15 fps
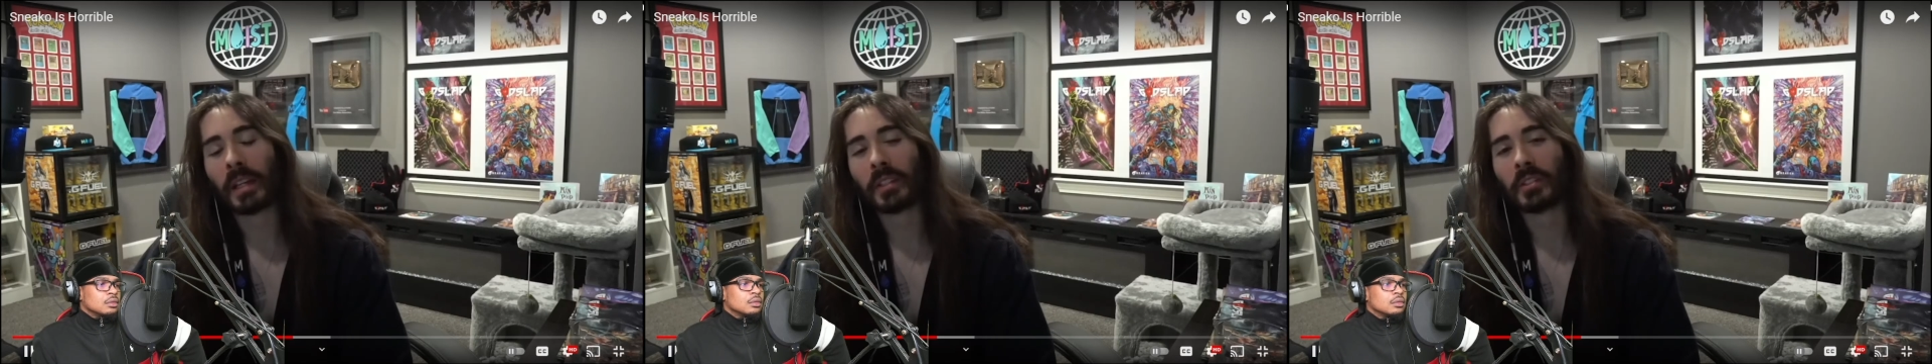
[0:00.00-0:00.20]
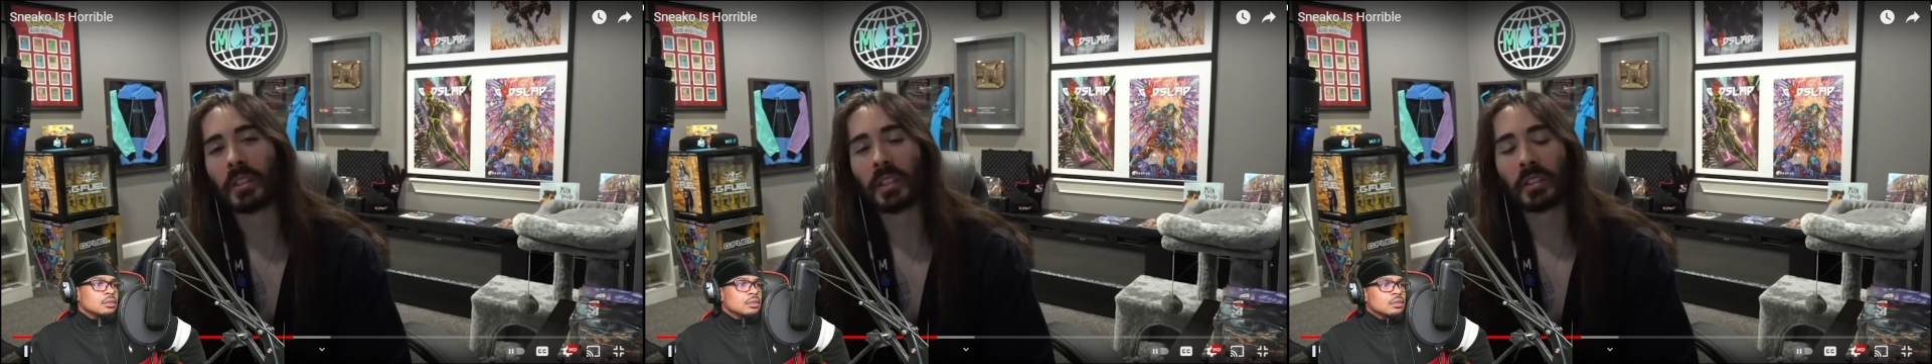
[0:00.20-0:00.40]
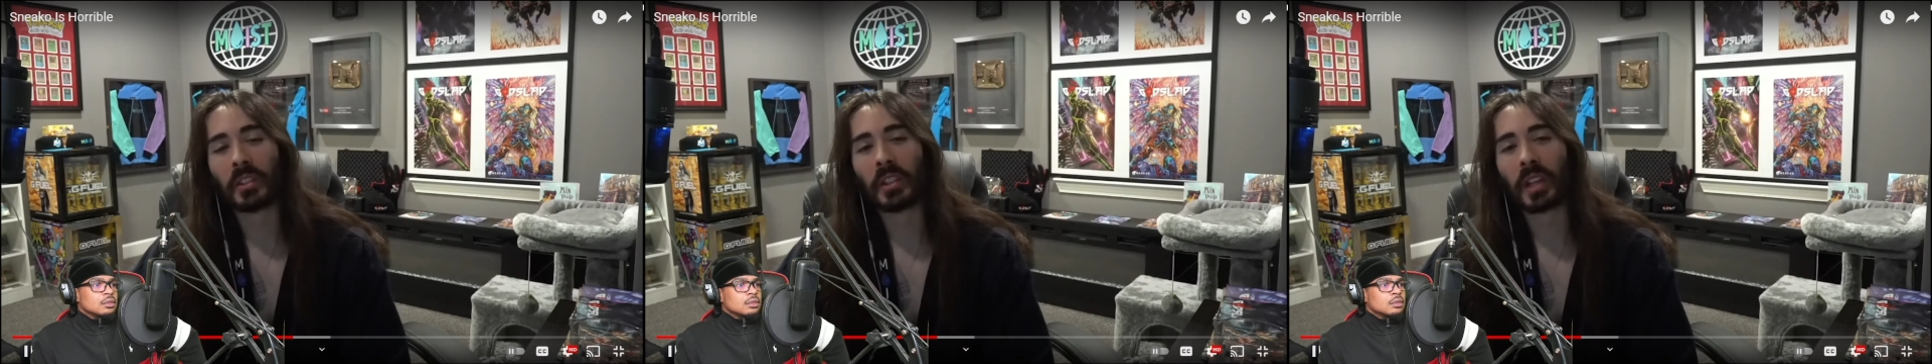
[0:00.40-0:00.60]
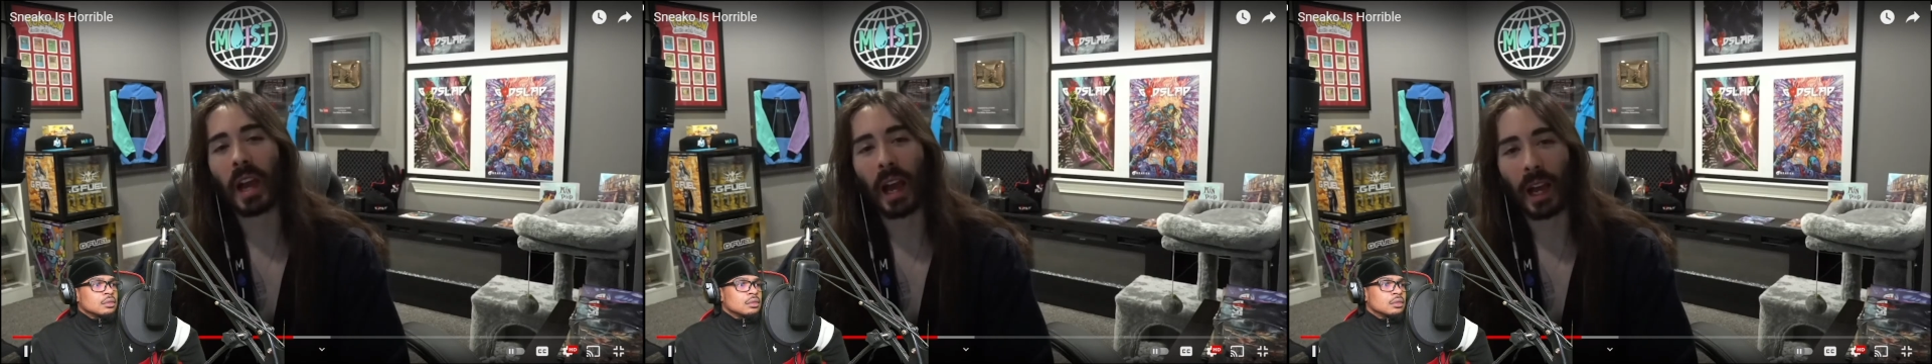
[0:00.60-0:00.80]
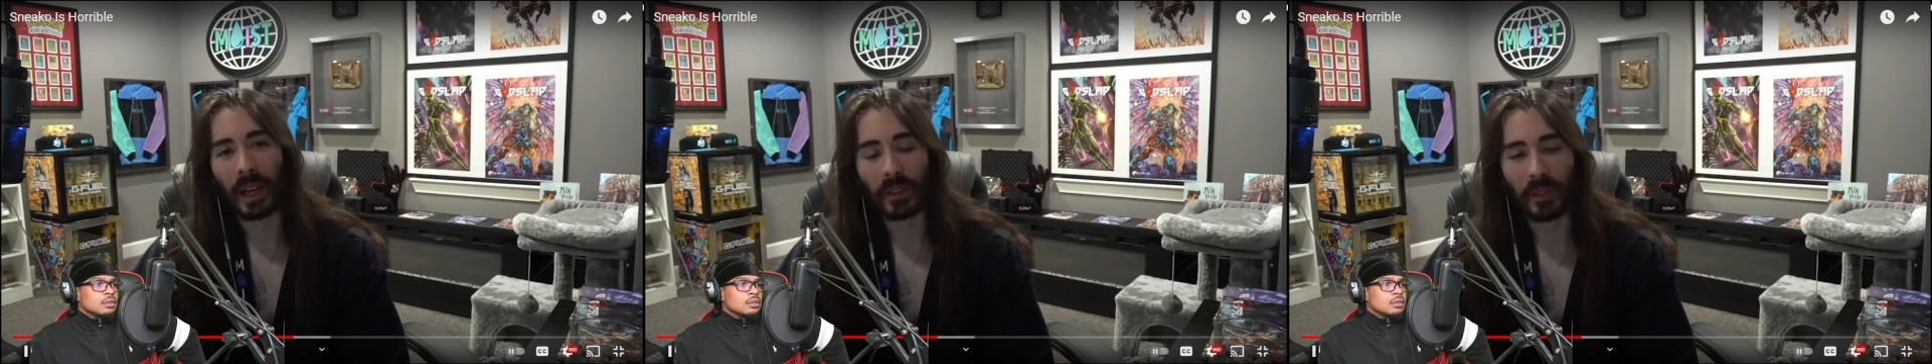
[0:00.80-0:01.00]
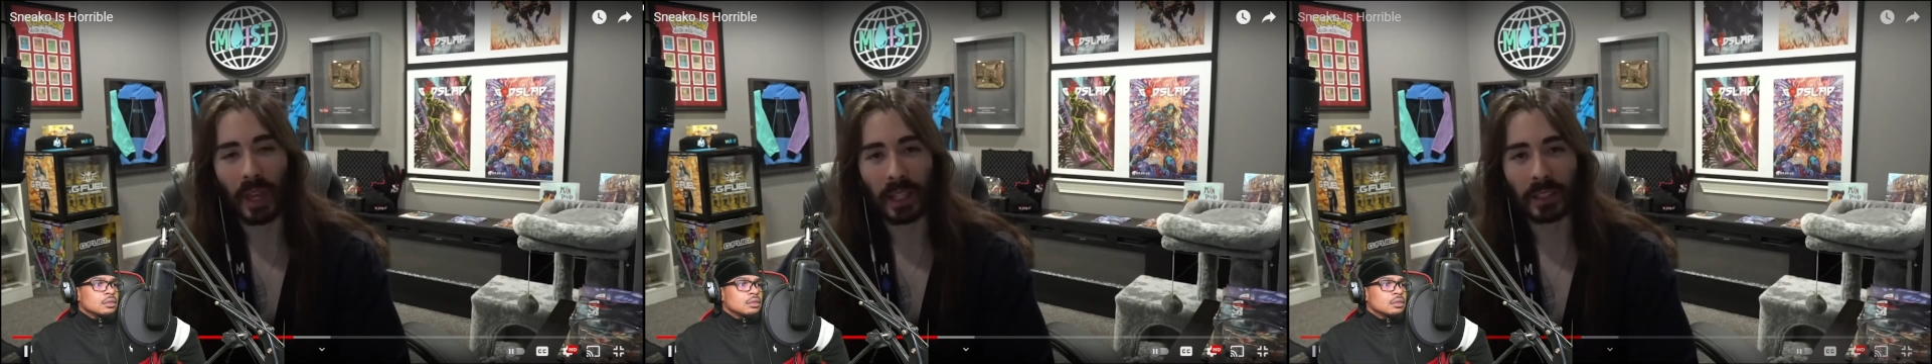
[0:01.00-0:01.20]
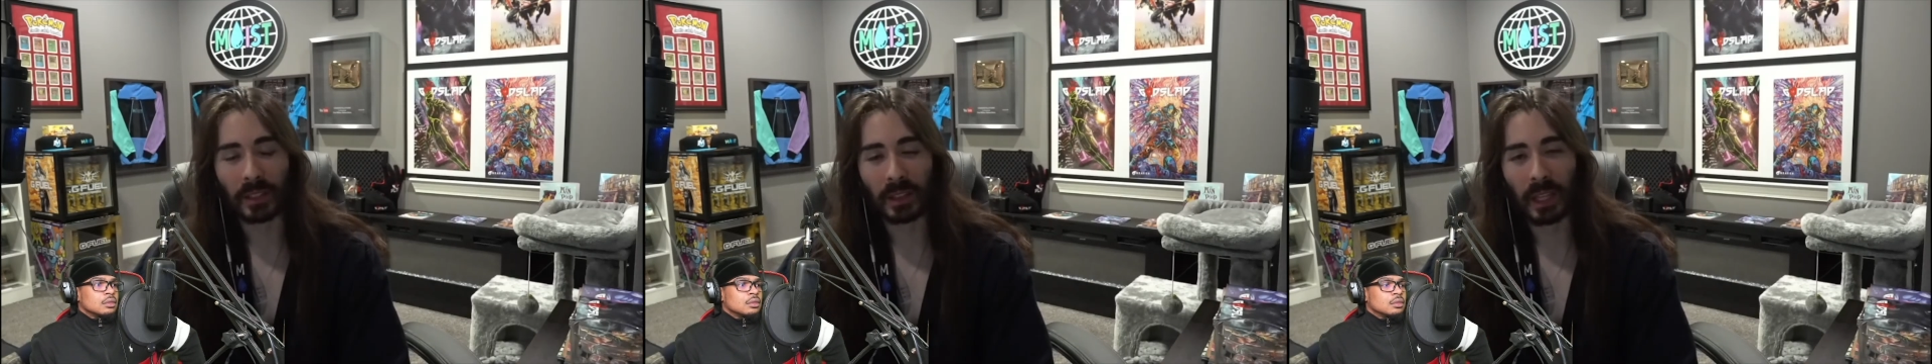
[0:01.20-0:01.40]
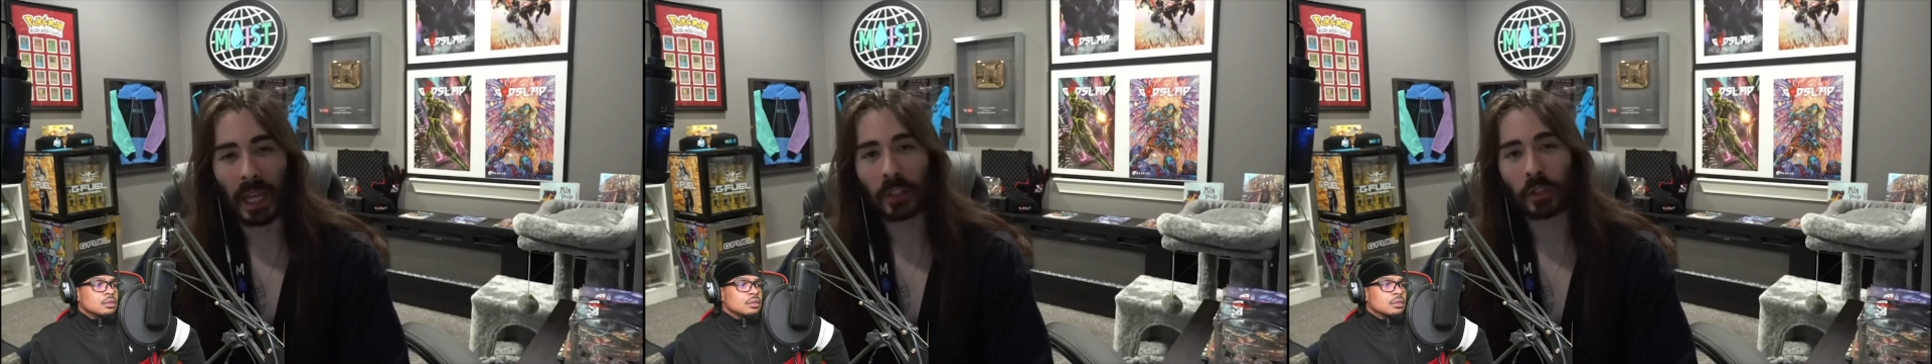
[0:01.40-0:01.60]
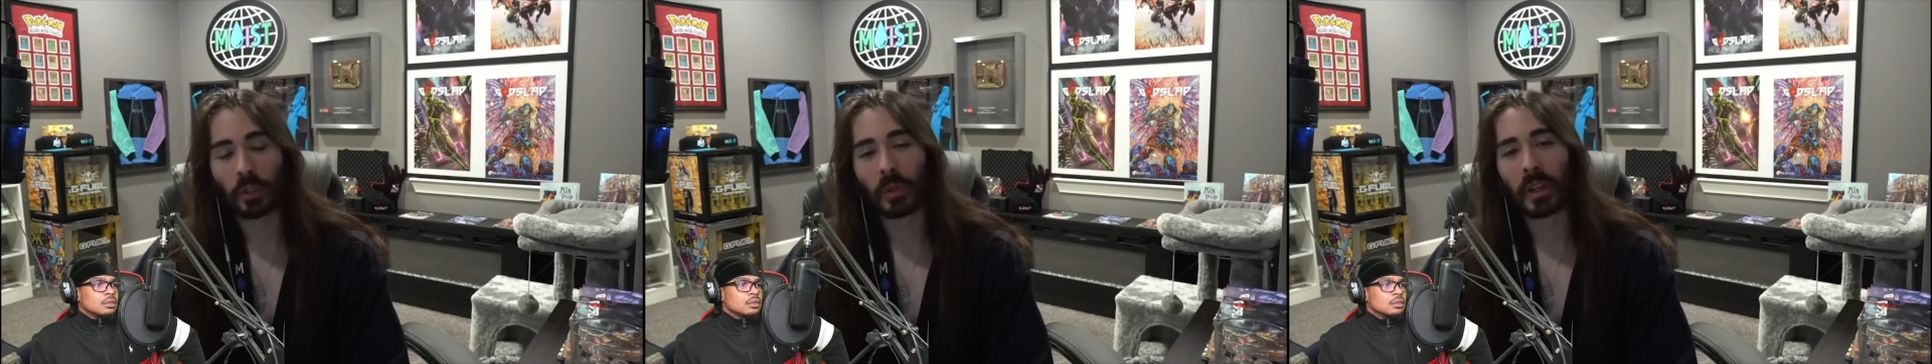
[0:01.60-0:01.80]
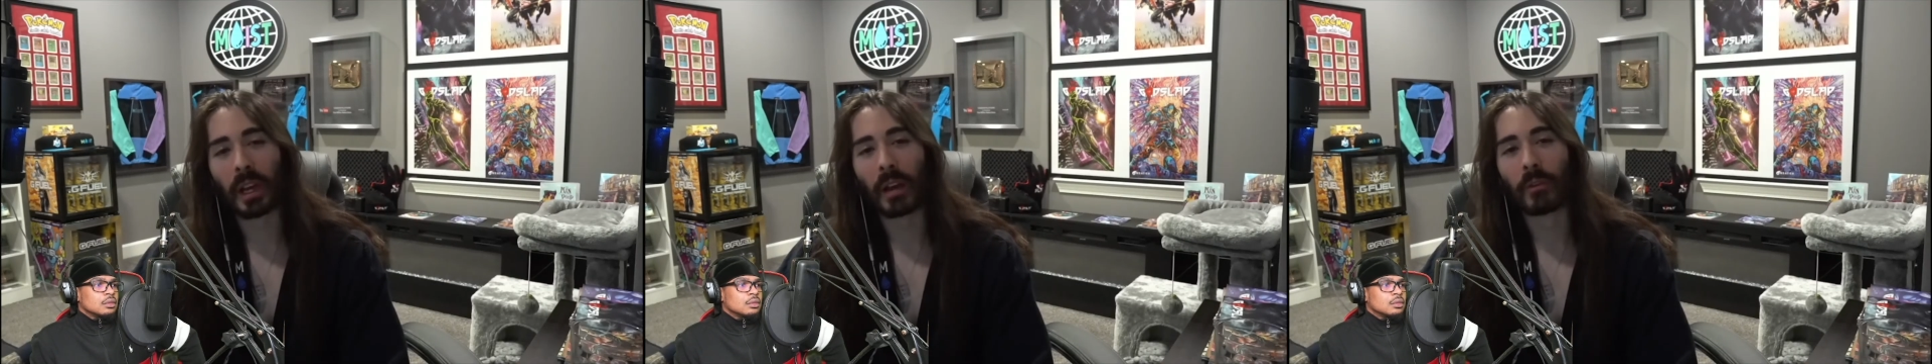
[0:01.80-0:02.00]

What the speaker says: is this the guy that's lecturing